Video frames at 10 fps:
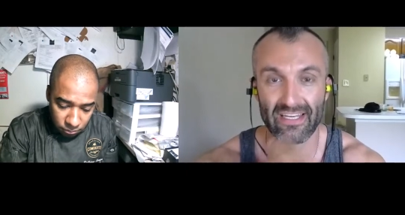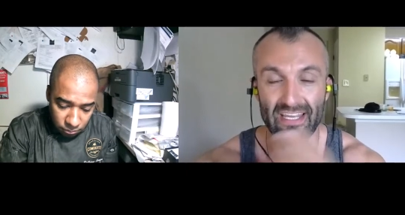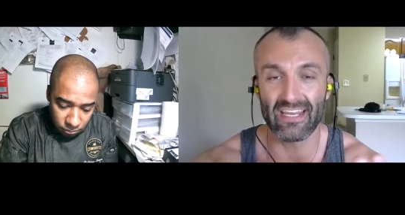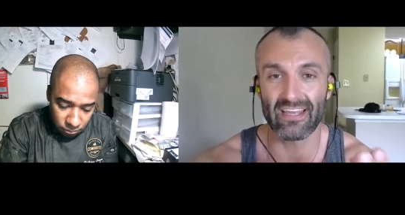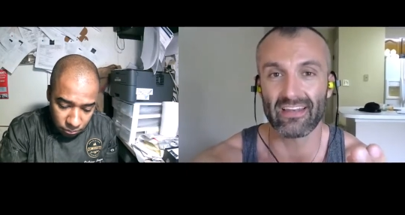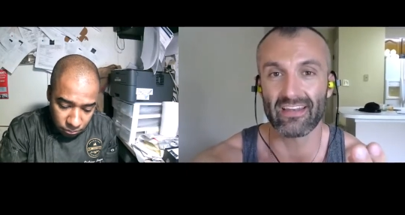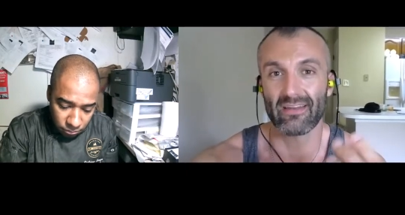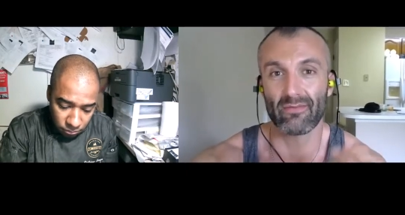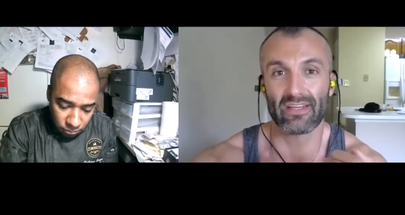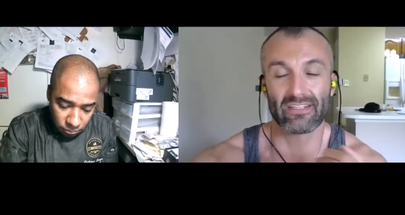Speaker 1: needed
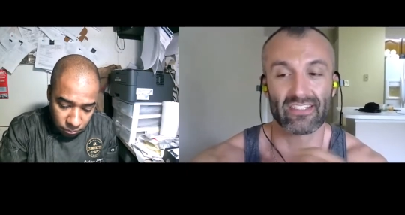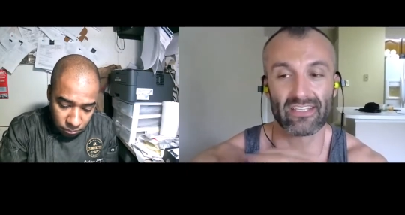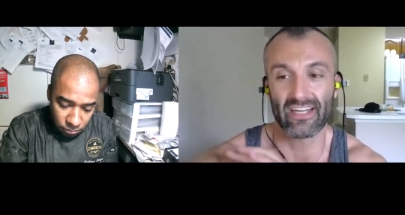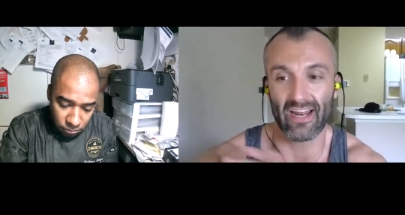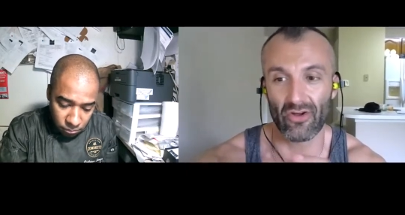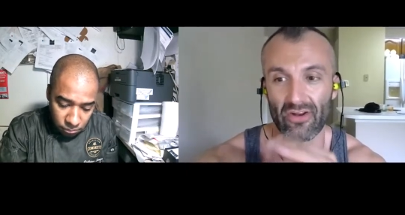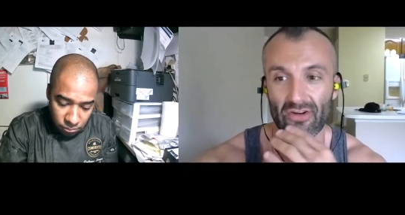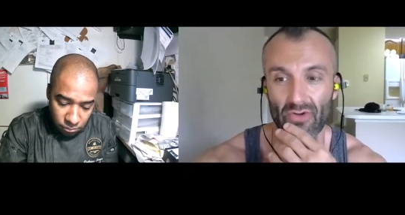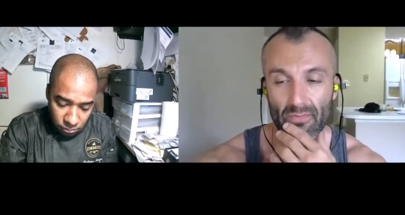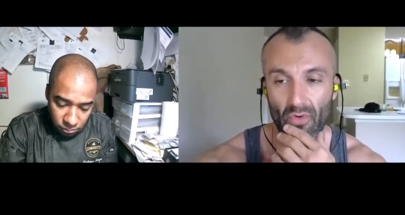in business, and that I couldn't
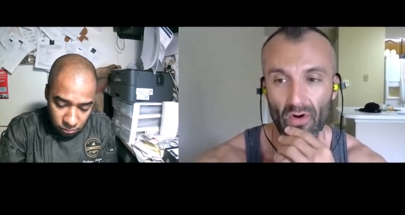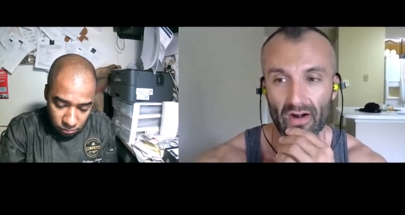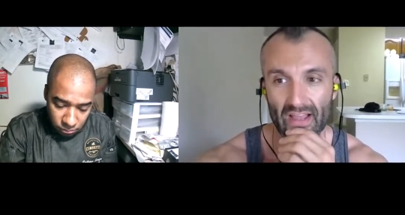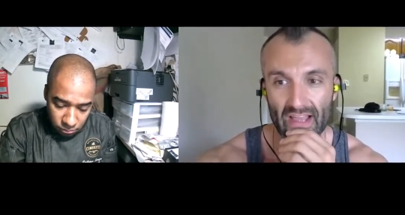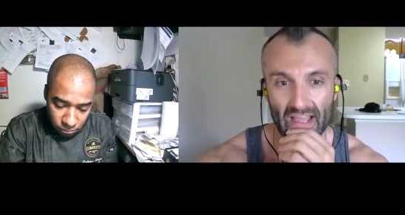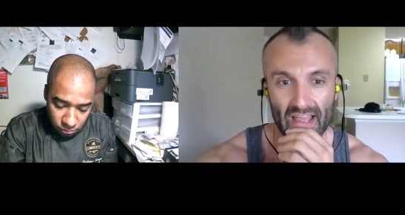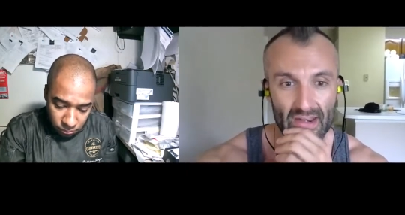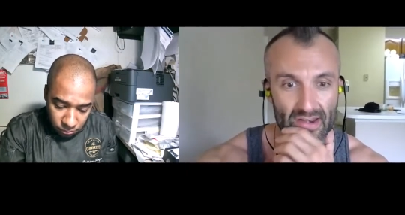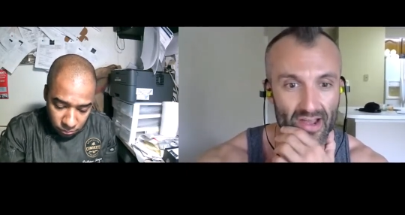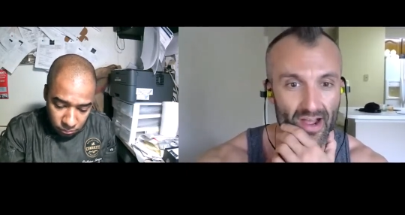agree more.
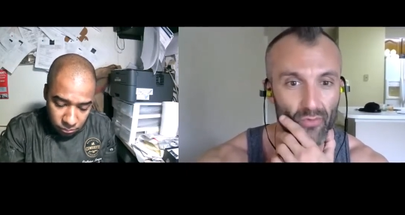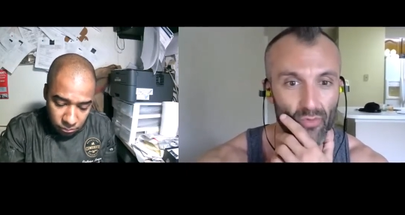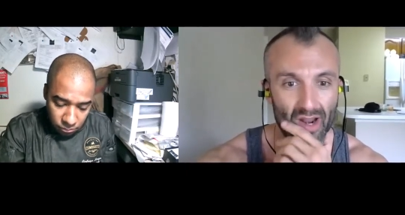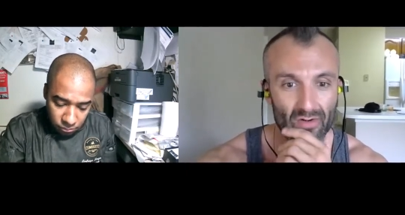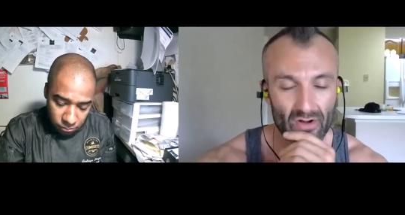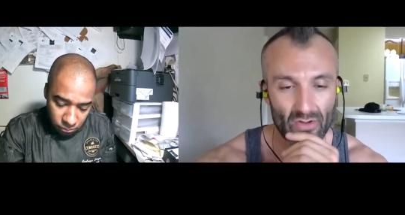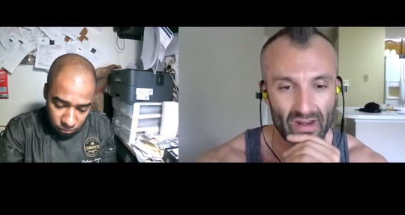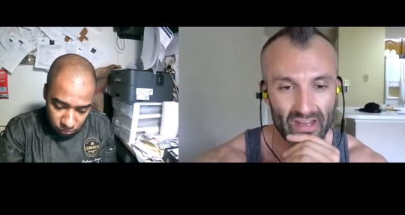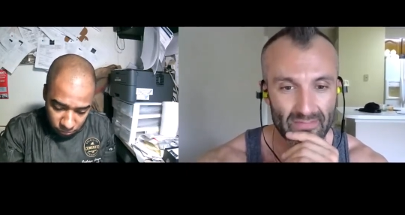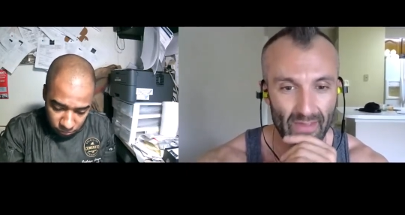And Rodrigo, you want
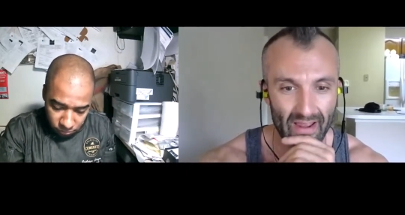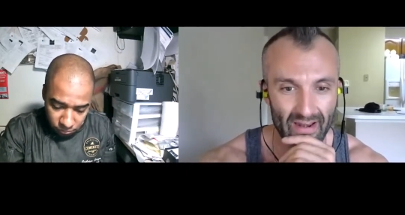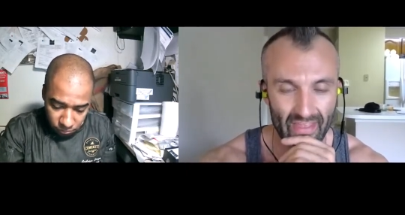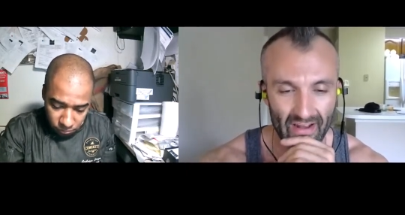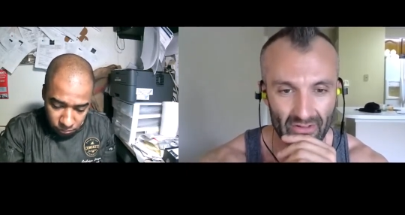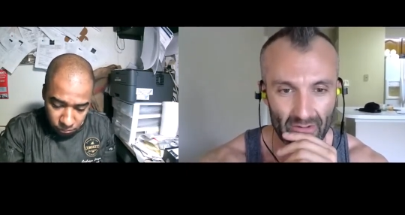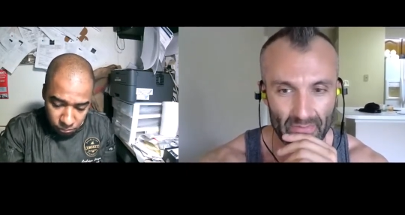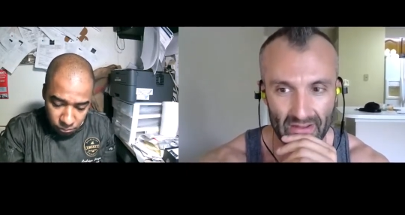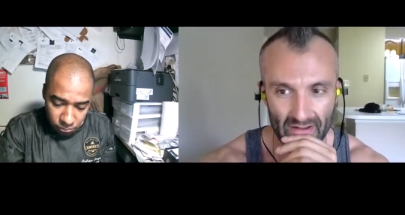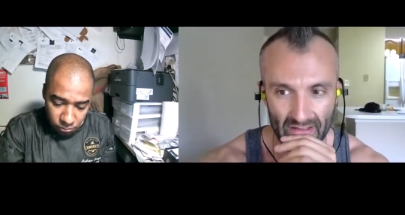to expand on that a little
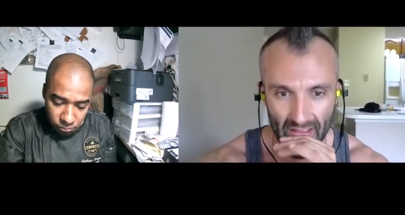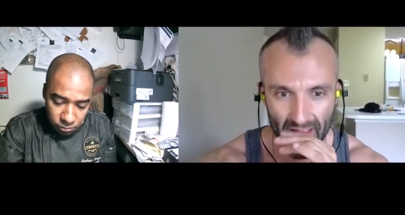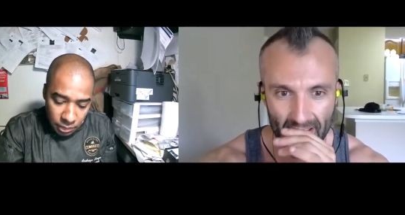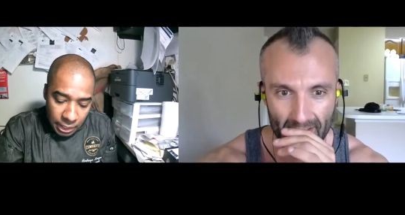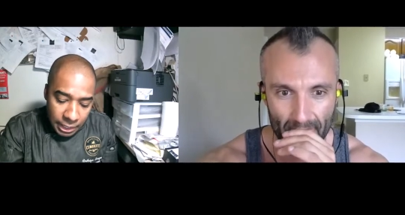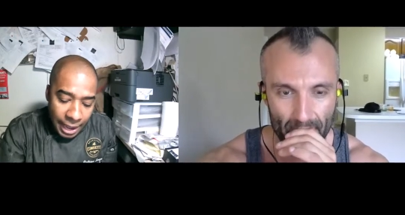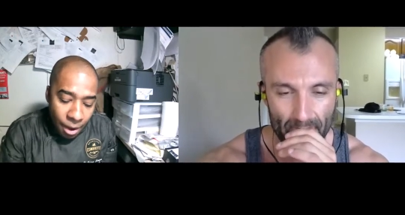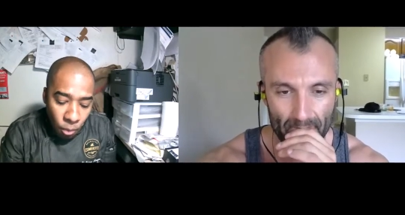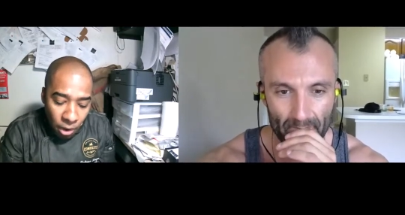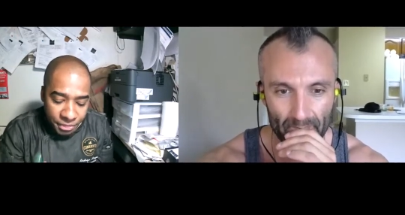bit?
Speaker 2: Yeah,
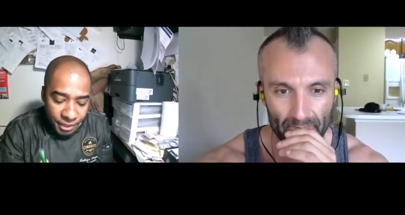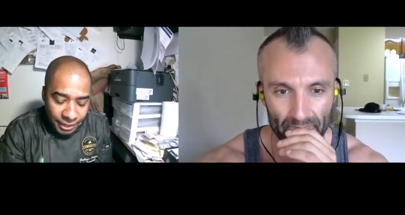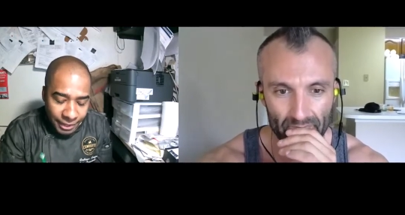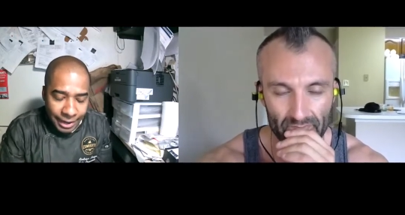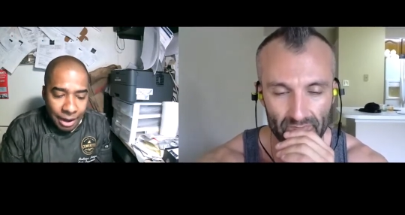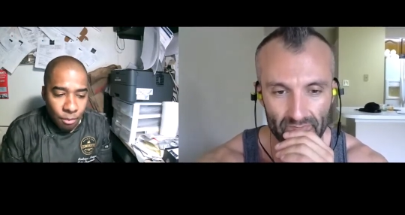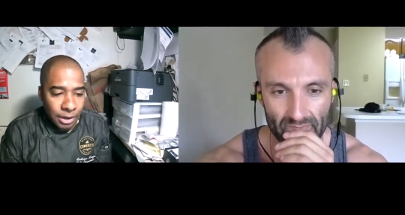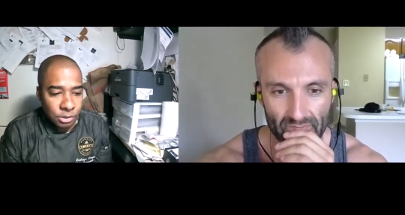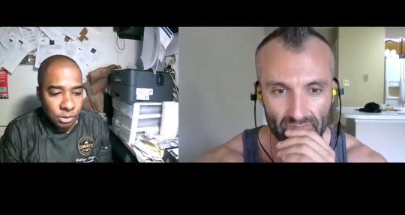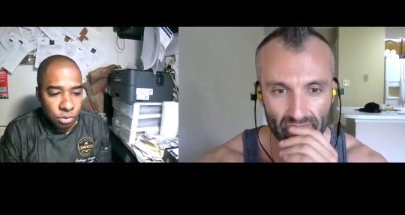one thing that I
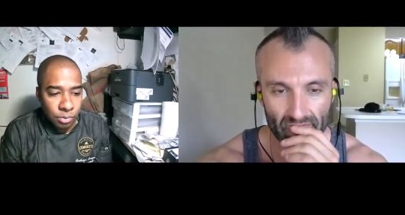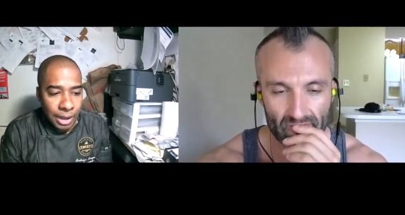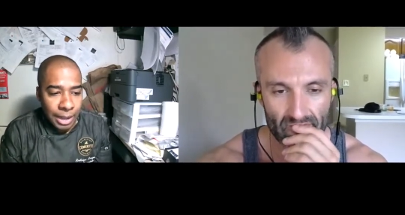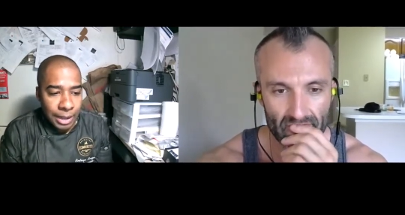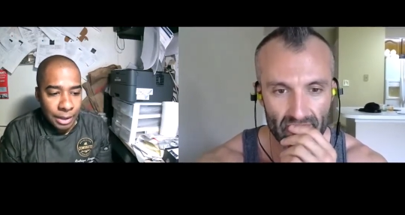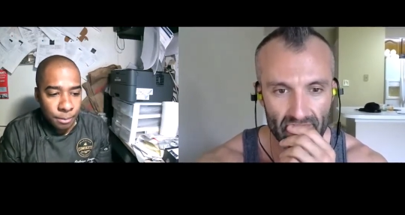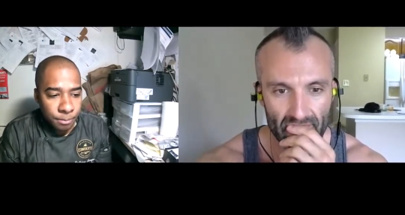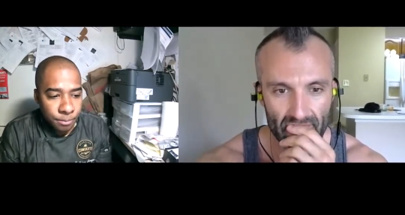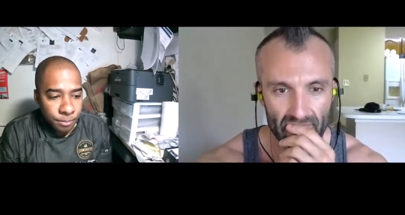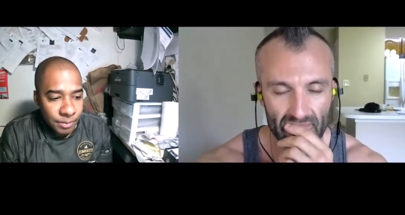wanted
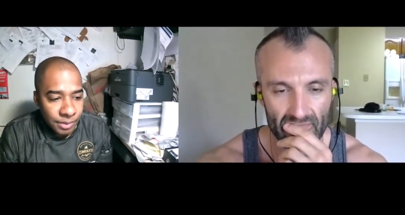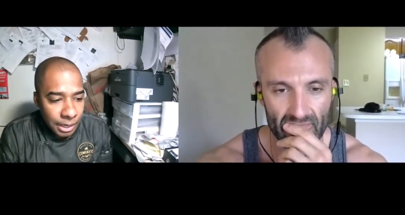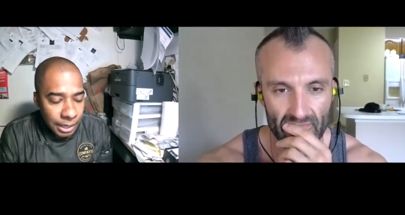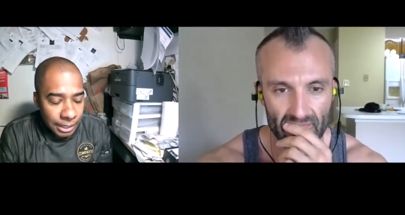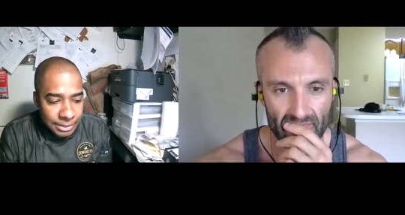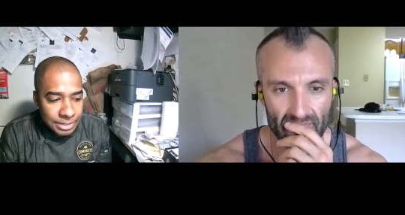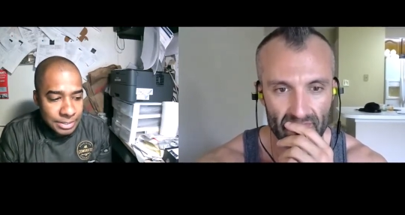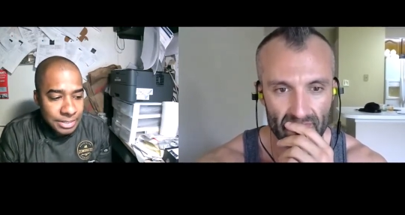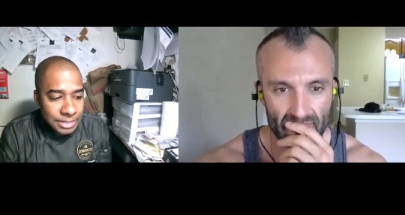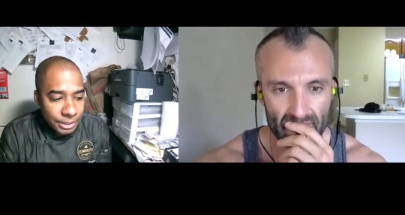to
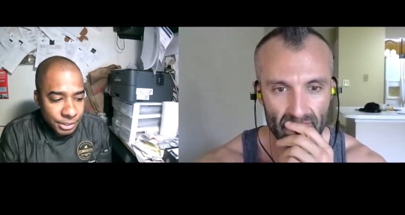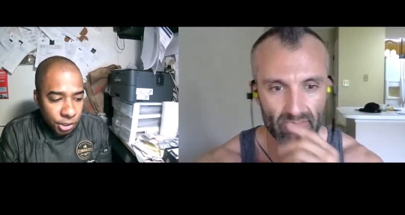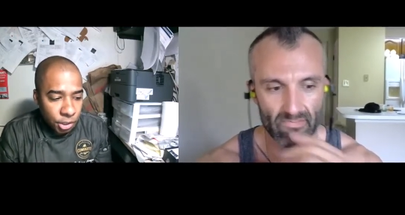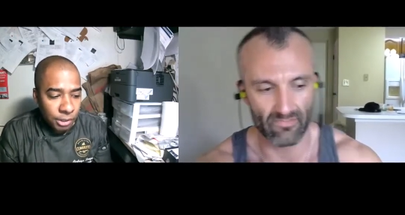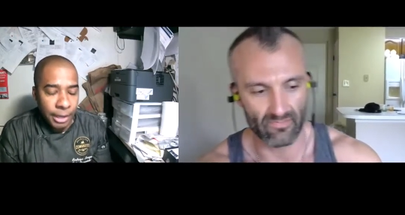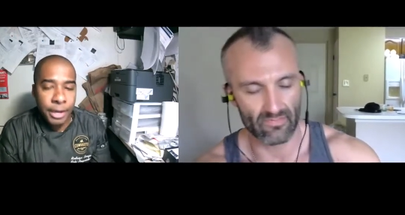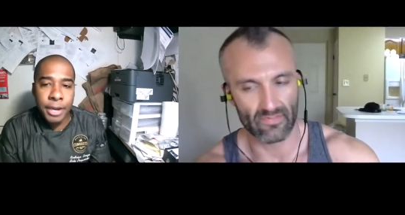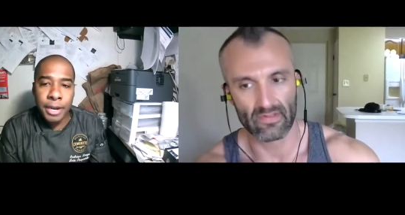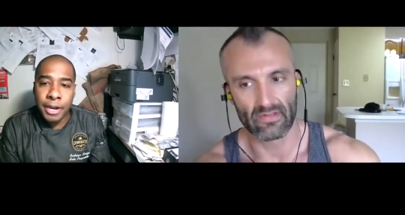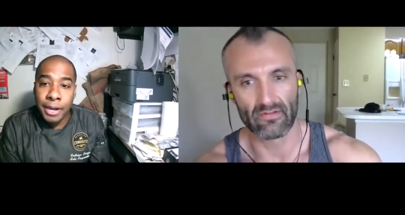articulate
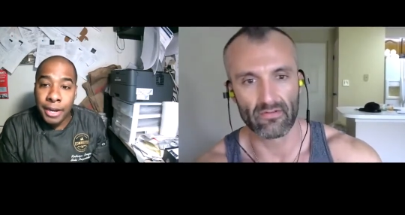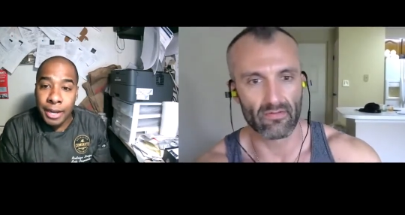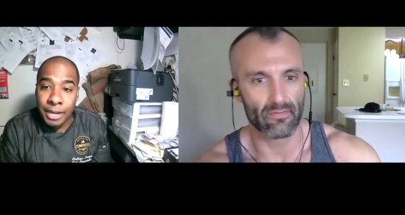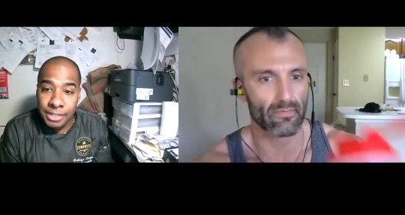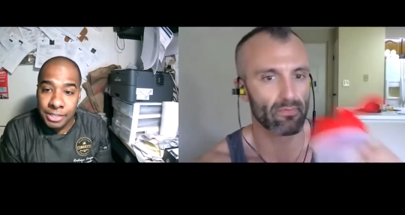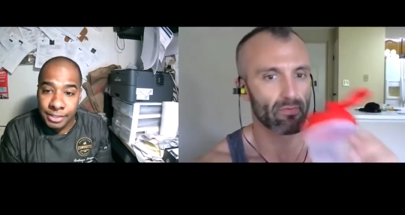here is,